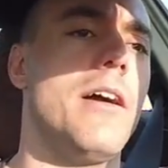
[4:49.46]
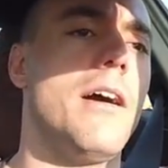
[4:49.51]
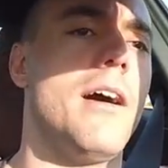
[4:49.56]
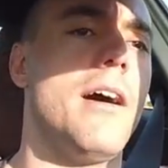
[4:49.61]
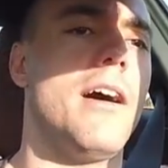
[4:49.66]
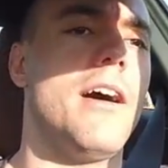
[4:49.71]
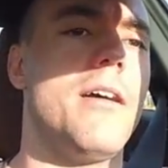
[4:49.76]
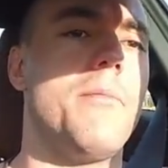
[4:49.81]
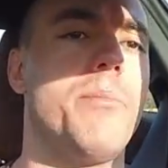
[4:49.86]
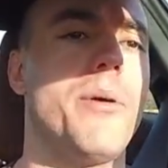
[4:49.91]

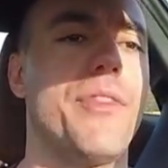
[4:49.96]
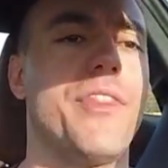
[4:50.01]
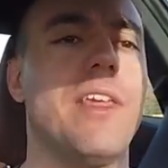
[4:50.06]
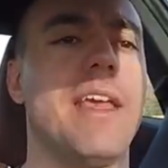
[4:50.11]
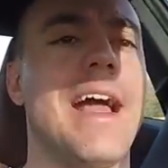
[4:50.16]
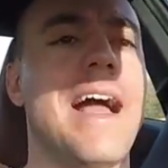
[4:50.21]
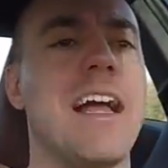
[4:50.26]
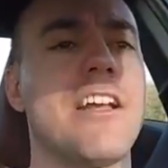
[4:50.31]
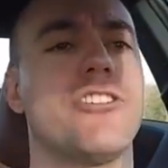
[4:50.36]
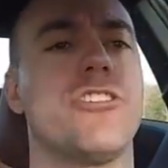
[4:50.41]
But the
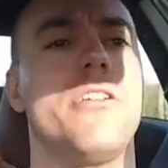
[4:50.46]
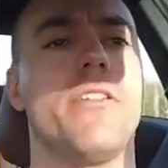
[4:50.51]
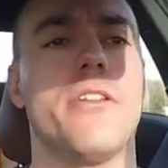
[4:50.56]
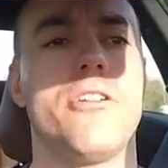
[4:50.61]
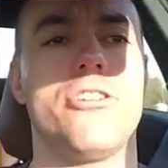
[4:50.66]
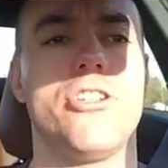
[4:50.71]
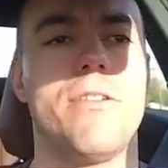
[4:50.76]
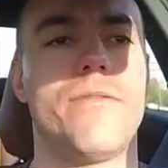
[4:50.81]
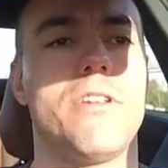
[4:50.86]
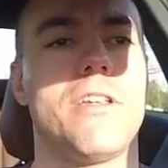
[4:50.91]
action of the
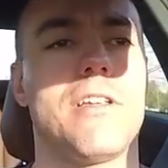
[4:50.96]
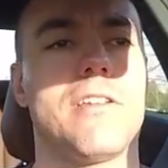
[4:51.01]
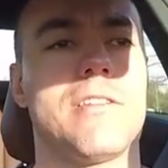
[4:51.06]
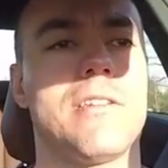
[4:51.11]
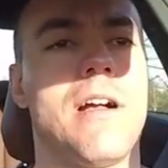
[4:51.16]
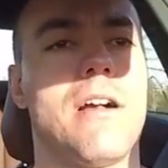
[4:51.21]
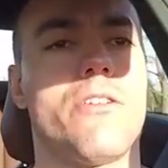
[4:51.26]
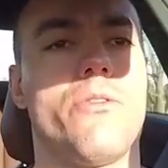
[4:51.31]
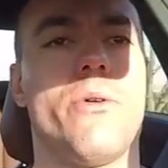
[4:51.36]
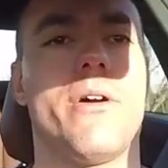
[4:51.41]
shifting is
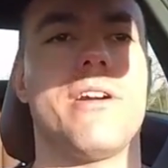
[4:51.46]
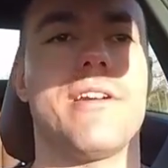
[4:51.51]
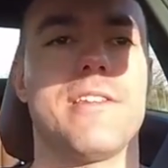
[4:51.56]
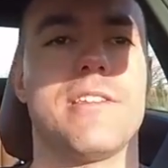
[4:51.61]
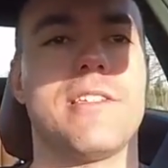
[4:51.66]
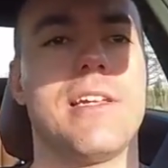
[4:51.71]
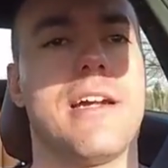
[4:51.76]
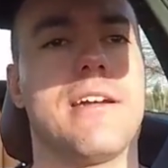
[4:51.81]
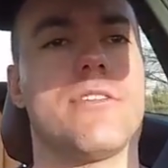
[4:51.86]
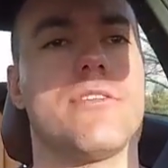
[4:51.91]
not quite
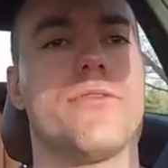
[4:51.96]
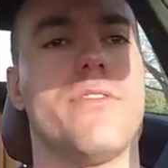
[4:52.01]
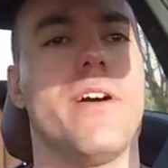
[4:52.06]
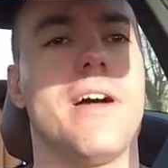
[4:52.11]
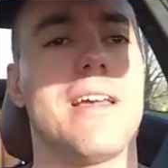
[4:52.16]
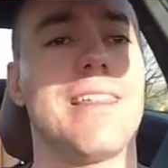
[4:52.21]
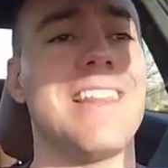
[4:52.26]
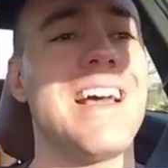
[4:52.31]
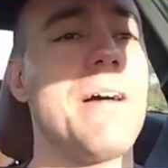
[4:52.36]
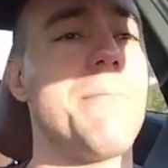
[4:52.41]
as
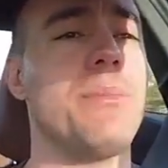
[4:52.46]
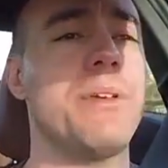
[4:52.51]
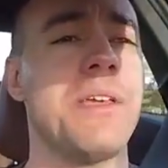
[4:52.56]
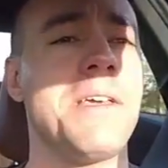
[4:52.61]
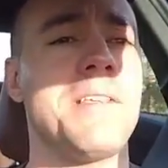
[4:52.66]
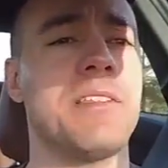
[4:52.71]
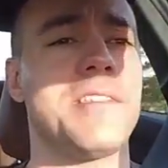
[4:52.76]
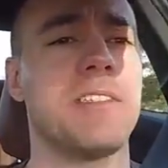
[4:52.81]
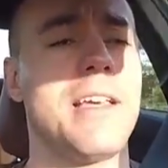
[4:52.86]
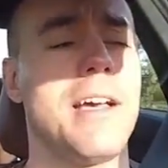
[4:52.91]
satisfying. That
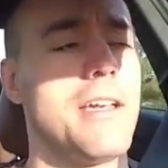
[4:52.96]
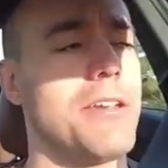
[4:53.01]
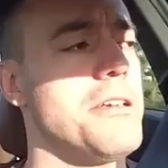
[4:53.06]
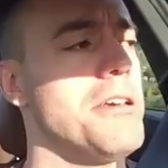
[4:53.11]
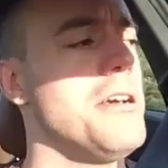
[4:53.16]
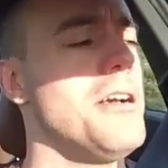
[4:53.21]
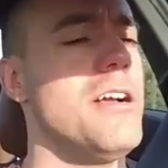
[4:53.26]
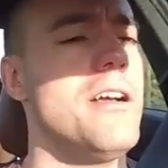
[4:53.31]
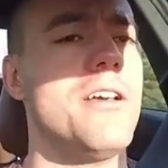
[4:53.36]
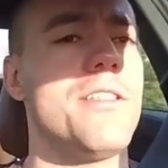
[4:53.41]
being said,
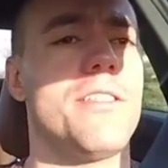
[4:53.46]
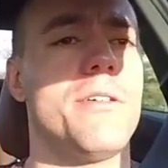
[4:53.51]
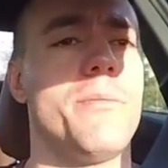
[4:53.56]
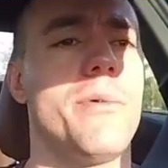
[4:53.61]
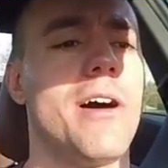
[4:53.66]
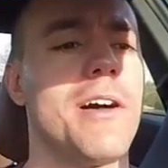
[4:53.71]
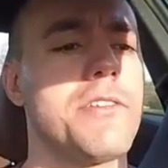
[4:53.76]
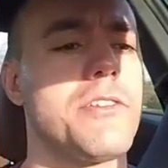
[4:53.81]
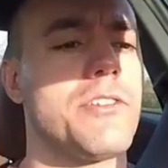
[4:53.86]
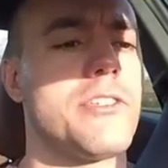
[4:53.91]
the
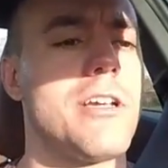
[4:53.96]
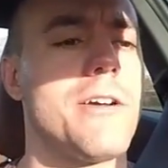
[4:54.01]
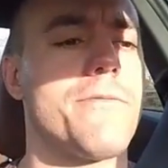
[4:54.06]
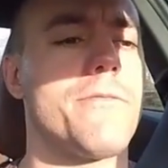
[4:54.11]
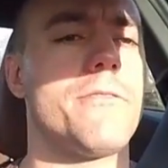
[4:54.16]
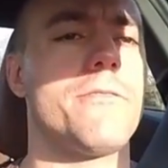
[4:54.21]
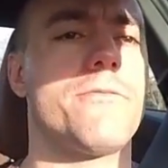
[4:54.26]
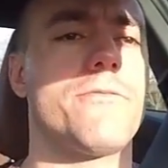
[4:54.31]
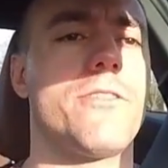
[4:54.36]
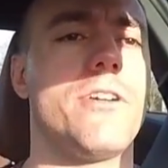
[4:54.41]
Mazda
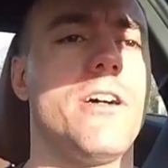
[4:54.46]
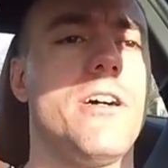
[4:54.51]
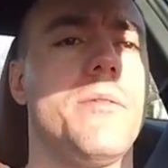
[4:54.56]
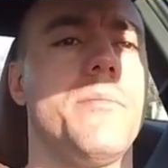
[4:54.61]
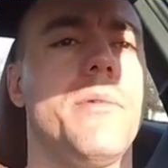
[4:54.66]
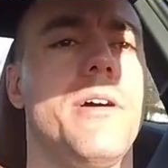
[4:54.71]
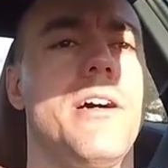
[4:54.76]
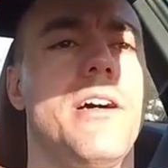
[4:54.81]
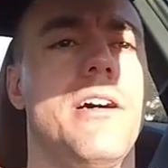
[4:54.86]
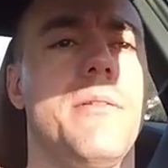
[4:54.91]
suffered
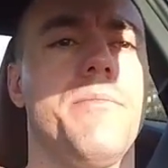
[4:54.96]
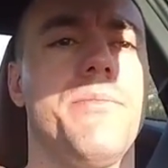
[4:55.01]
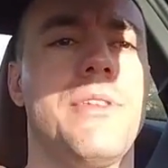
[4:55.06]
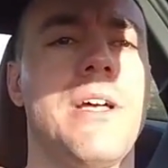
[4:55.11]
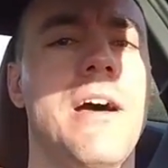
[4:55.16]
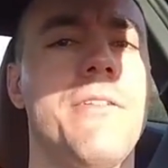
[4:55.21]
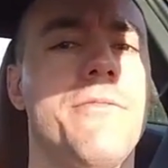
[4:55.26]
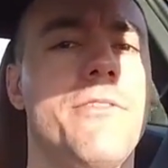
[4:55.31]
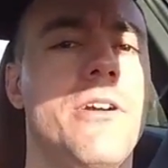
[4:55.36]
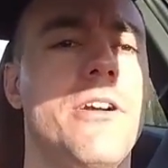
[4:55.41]
from
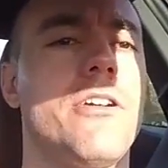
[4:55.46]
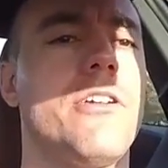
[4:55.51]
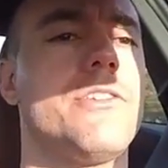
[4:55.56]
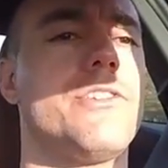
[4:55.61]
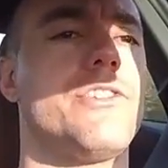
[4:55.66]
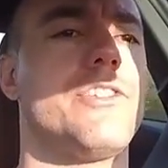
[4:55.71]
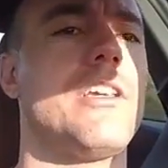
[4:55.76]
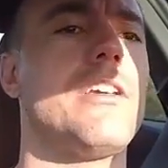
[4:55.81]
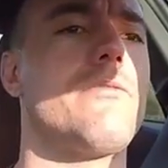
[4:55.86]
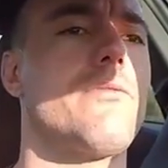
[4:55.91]
not very good
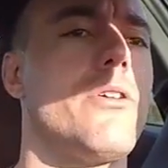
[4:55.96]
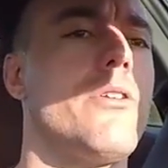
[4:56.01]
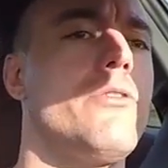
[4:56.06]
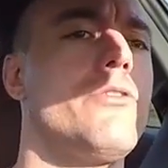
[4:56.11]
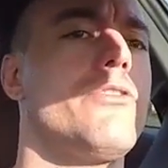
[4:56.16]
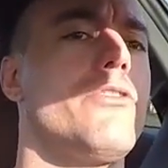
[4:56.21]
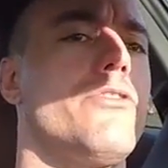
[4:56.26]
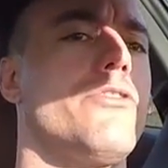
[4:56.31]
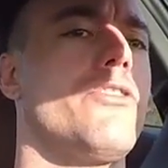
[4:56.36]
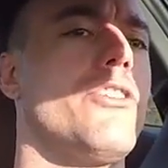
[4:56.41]

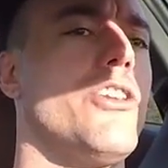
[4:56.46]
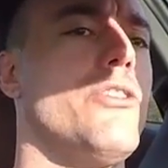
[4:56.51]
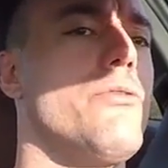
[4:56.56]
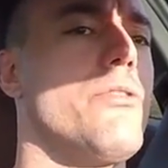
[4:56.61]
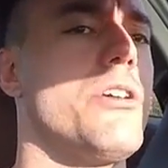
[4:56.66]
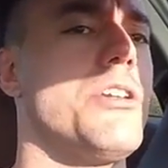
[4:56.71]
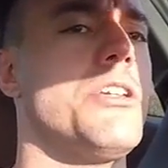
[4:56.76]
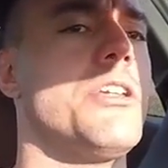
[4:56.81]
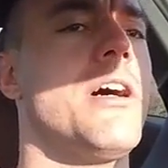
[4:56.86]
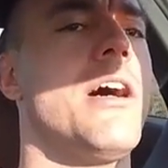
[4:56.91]
synchros, so you
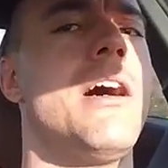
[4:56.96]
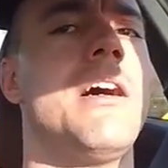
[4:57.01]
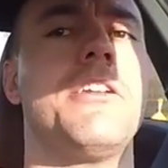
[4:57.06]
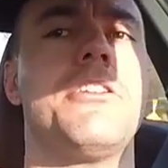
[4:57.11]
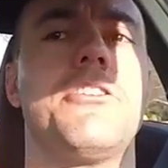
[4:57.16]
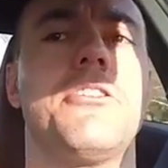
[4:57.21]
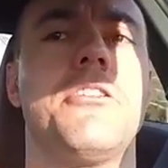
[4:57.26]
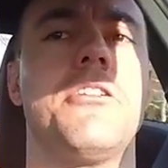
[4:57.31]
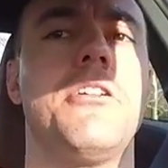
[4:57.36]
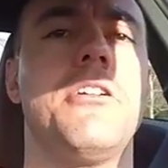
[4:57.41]
could
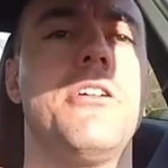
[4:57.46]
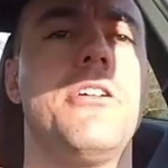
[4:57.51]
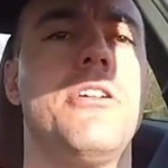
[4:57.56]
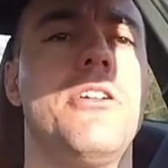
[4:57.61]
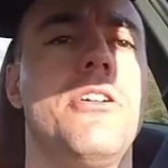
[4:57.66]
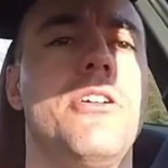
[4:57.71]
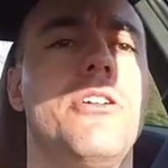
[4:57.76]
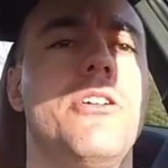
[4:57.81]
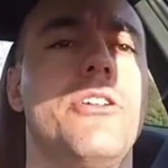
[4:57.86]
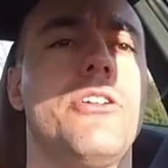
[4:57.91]
not
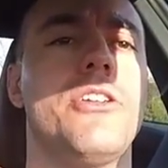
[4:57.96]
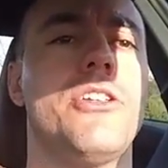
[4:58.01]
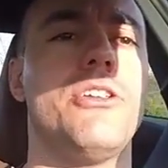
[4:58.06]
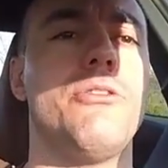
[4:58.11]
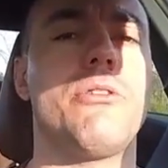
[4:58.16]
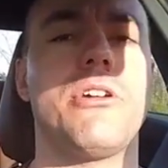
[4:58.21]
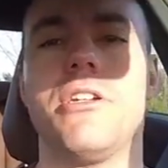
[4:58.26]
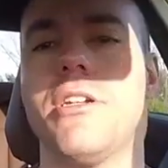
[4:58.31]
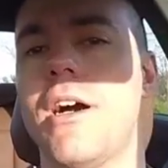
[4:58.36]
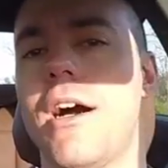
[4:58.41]

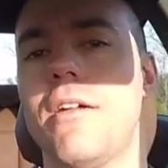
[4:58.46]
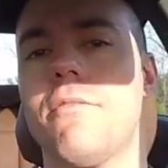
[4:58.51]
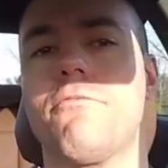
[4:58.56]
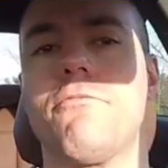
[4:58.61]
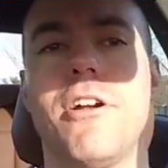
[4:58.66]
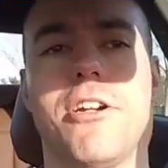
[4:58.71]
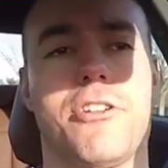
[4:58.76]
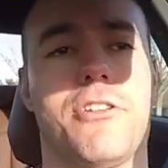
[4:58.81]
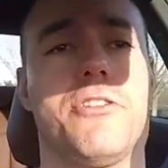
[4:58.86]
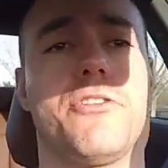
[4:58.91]

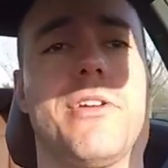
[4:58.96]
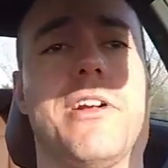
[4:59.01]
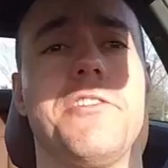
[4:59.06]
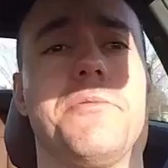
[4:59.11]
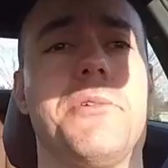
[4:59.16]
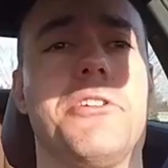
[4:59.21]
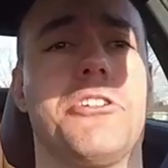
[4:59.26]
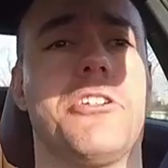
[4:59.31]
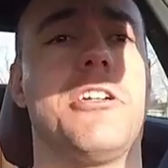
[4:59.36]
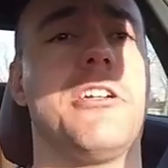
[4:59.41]
rush the
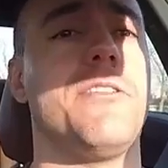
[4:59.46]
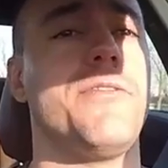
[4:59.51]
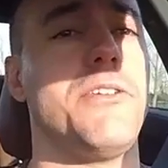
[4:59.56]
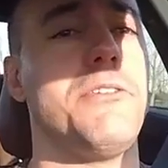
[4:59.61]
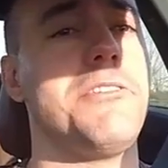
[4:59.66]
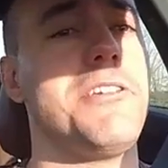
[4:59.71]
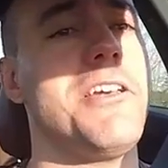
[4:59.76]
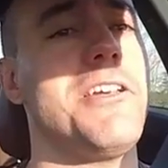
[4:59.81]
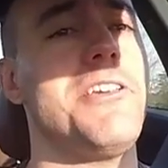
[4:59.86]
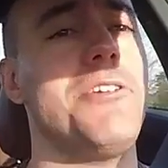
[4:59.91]
transmission, and if
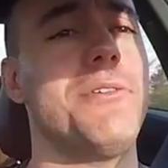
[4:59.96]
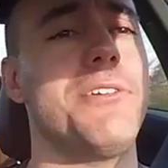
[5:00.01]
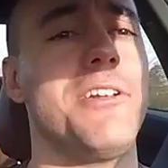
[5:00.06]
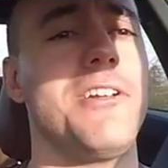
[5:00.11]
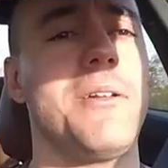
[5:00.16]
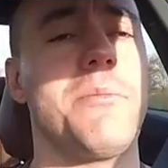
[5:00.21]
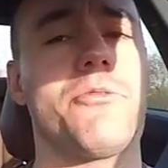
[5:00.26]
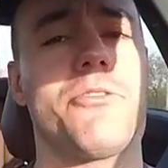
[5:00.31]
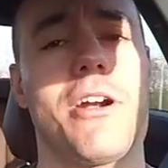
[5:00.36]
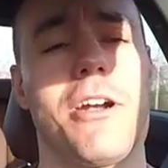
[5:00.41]
you did, you would
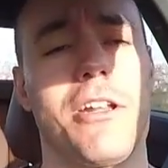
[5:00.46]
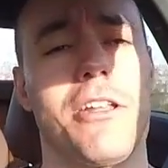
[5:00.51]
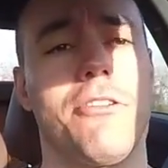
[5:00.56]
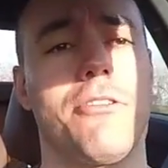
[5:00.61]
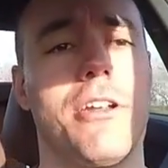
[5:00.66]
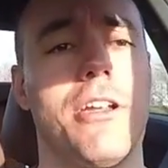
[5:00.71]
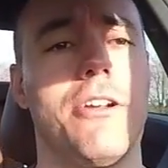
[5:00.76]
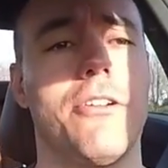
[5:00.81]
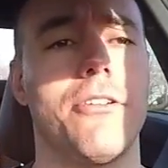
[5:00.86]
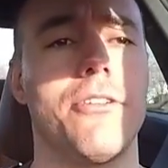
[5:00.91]
end up grinding
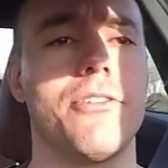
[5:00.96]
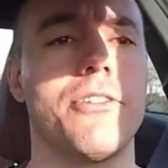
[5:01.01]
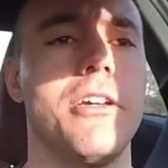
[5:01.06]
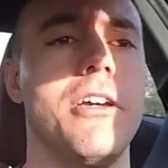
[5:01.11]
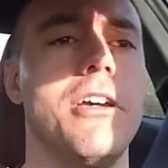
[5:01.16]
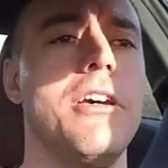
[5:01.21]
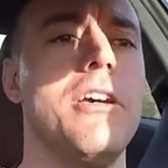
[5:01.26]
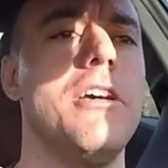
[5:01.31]
your gears.